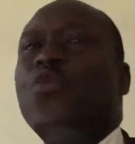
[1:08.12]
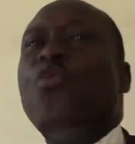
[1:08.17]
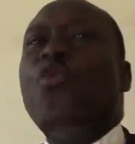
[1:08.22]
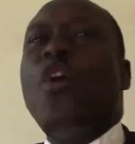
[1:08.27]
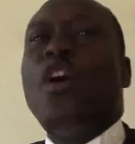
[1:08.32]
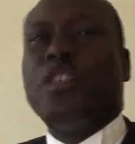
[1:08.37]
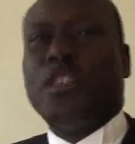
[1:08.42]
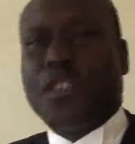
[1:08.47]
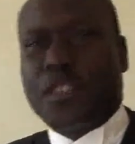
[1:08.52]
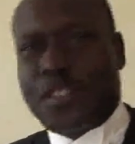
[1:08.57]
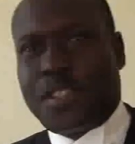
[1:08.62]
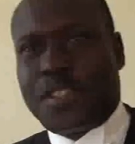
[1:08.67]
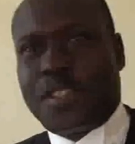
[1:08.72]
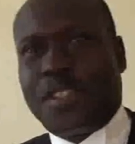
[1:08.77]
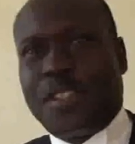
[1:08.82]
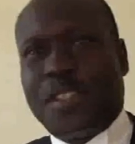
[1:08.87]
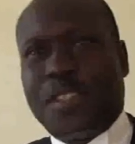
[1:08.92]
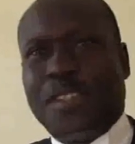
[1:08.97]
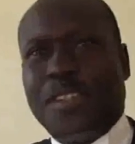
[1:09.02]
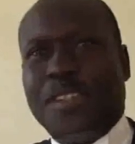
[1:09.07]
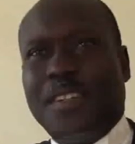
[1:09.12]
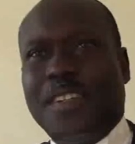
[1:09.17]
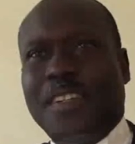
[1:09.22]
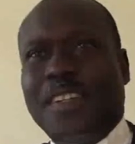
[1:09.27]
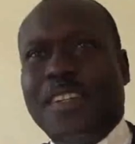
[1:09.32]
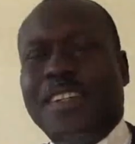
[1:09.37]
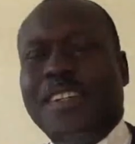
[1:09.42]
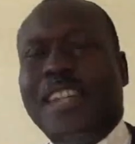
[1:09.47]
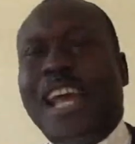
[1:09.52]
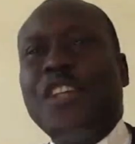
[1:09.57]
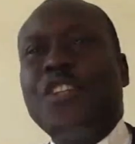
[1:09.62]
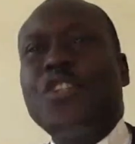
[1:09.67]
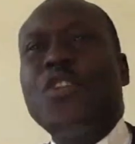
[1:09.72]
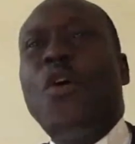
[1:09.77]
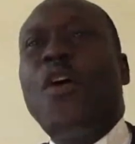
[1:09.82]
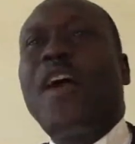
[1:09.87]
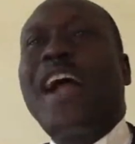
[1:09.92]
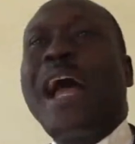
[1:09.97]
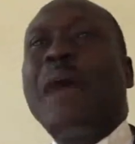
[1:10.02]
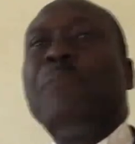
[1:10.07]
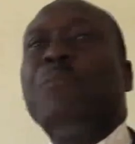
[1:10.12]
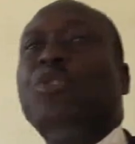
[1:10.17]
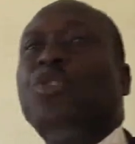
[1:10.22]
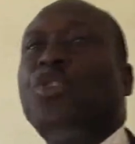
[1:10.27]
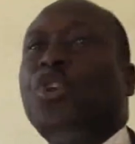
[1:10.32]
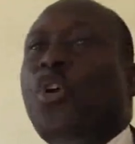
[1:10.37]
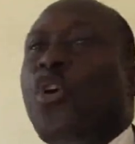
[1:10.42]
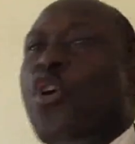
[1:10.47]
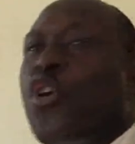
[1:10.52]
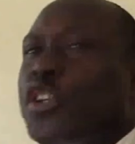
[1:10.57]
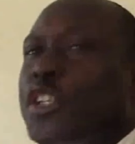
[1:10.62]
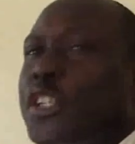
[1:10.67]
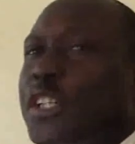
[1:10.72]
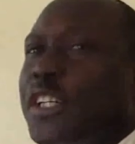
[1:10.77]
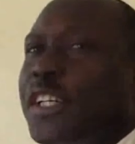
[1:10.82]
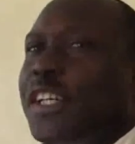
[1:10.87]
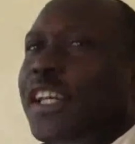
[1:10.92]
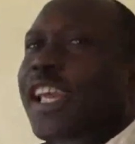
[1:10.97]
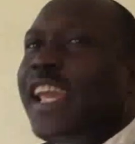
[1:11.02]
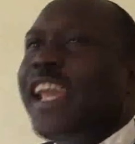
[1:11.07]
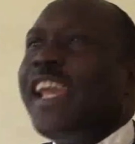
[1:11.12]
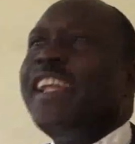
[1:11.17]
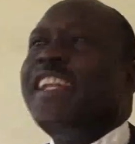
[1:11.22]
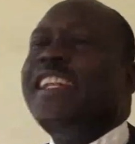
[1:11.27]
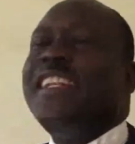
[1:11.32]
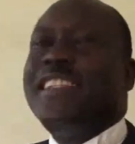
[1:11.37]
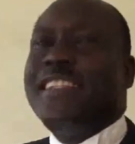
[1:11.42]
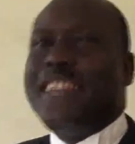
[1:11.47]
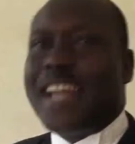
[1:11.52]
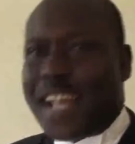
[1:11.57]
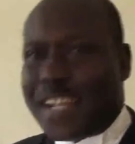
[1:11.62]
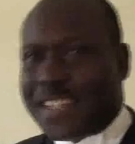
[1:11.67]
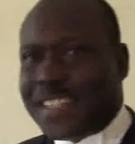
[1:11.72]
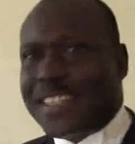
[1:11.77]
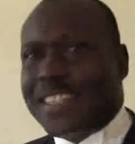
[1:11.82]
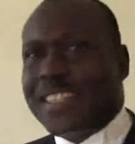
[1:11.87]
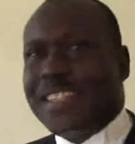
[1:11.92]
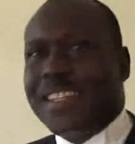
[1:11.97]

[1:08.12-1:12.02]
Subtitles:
wants that is not captured in that